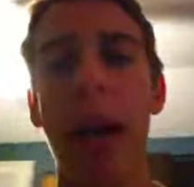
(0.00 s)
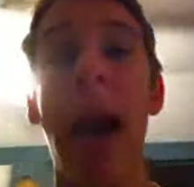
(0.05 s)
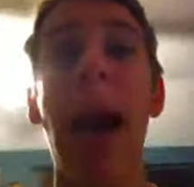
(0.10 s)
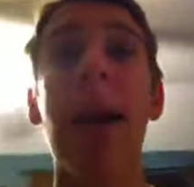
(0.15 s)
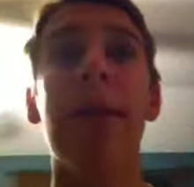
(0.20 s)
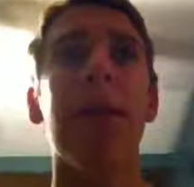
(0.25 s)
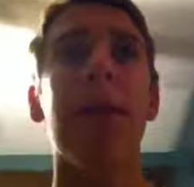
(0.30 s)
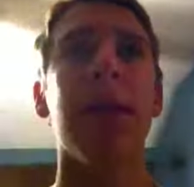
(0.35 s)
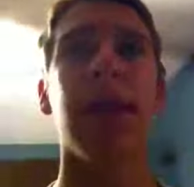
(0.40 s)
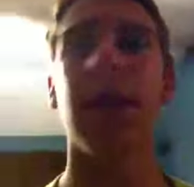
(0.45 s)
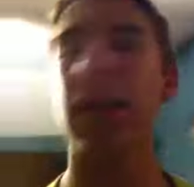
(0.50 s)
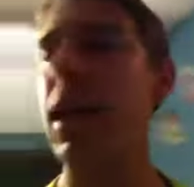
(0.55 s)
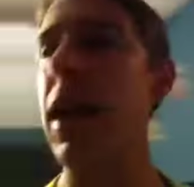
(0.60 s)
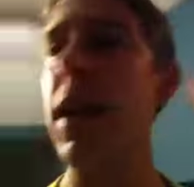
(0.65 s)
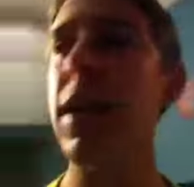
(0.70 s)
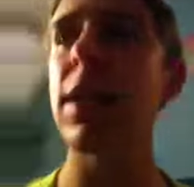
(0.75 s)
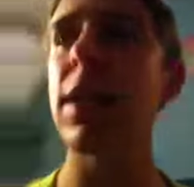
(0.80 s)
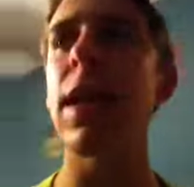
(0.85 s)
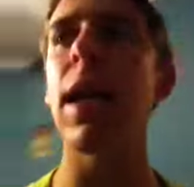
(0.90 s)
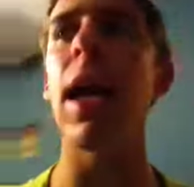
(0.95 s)
everything, and I
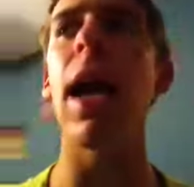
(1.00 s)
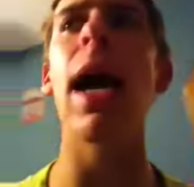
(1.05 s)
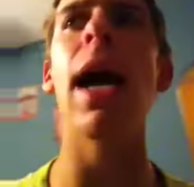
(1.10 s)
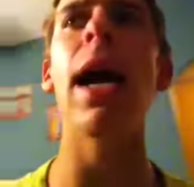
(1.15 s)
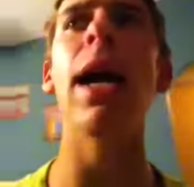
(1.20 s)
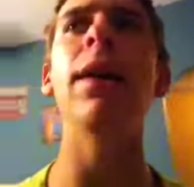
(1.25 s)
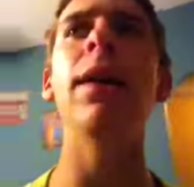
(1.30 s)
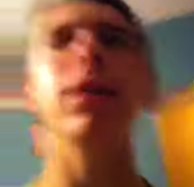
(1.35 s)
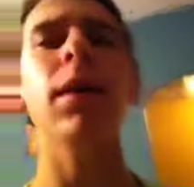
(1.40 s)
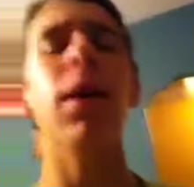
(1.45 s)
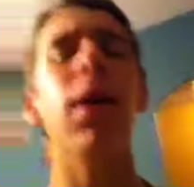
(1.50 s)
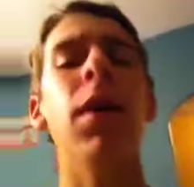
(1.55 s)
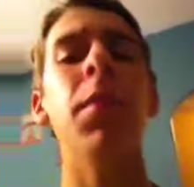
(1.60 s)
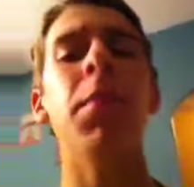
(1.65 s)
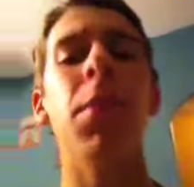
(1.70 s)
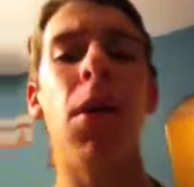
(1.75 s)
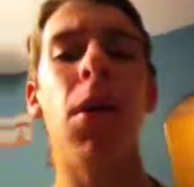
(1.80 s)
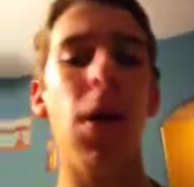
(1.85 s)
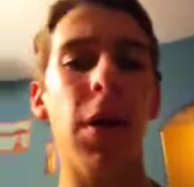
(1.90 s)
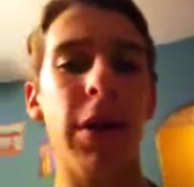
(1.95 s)
say, and, all
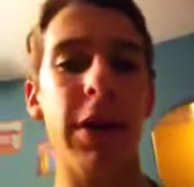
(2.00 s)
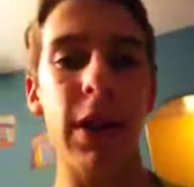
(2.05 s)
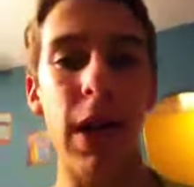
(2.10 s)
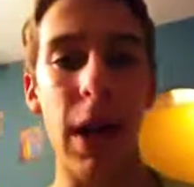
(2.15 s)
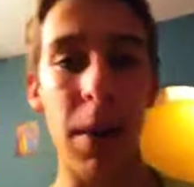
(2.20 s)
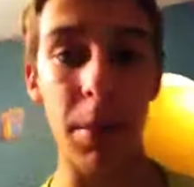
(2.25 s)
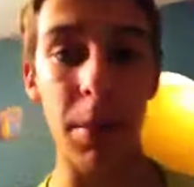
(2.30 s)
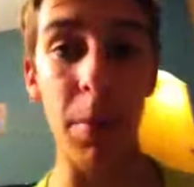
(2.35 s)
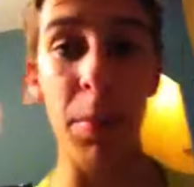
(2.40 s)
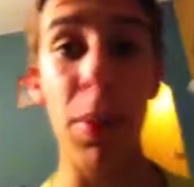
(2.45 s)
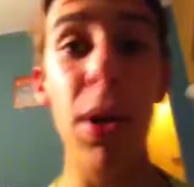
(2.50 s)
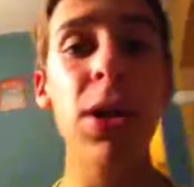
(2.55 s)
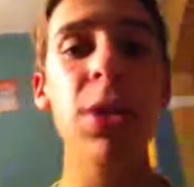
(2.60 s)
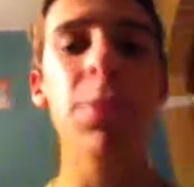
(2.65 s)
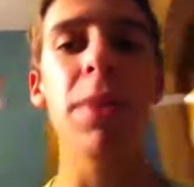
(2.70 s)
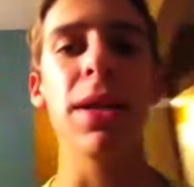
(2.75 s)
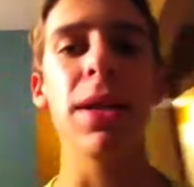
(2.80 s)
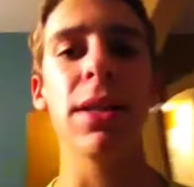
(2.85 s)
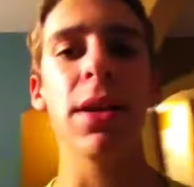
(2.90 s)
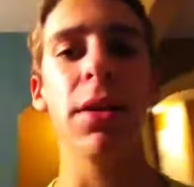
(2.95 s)
the time, or punch
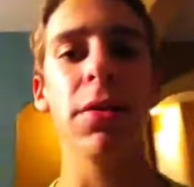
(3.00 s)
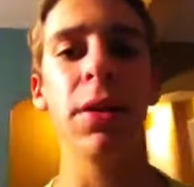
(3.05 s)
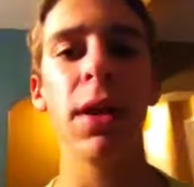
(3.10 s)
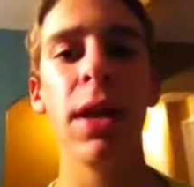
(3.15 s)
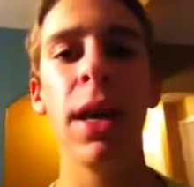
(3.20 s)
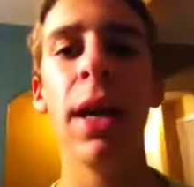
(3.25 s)
myself.